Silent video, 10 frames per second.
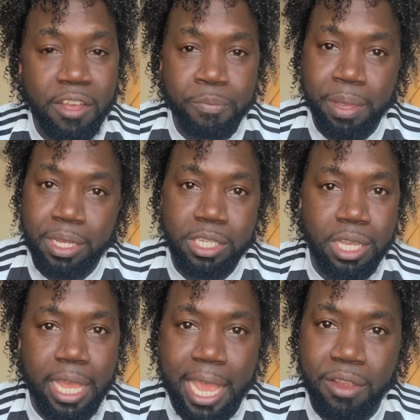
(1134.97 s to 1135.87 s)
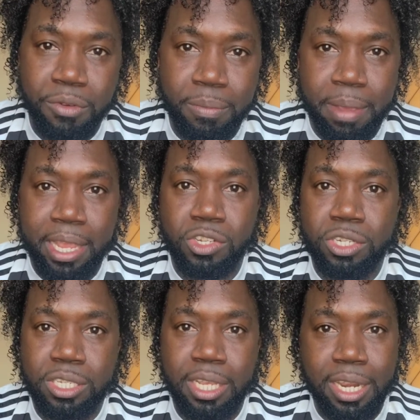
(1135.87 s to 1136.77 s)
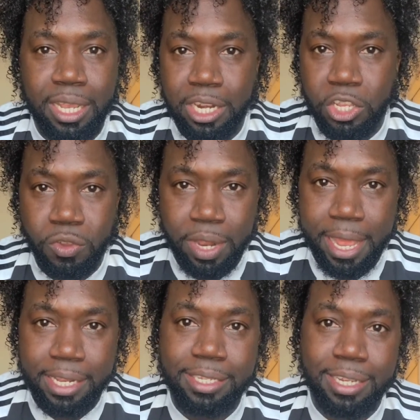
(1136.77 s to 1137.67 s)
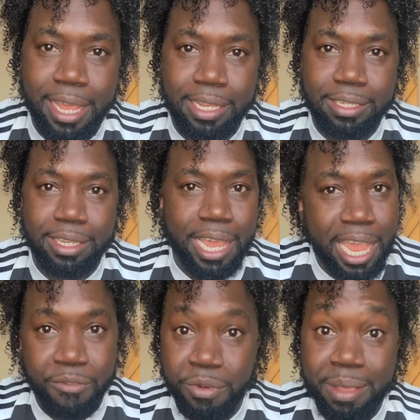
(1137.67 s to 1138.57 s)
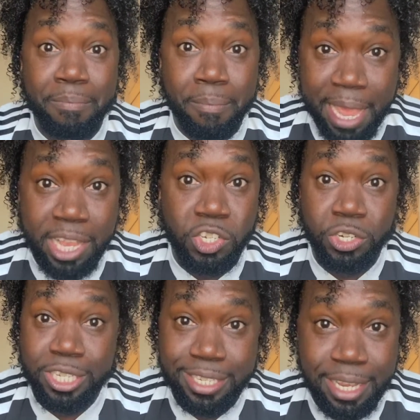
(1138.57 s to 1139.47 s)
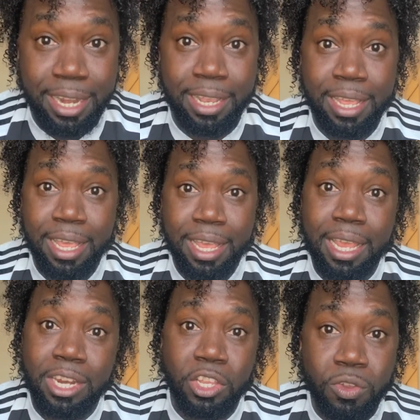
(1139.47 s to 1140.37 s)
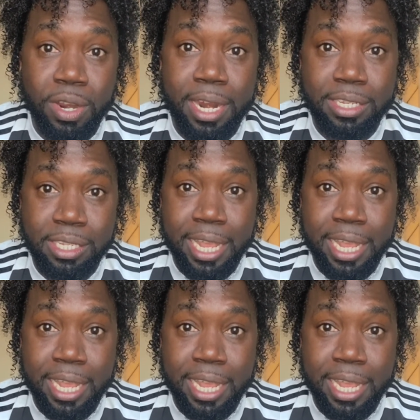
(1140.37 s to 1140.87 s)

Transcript: I've been to every major city in the United States. Every major city in the United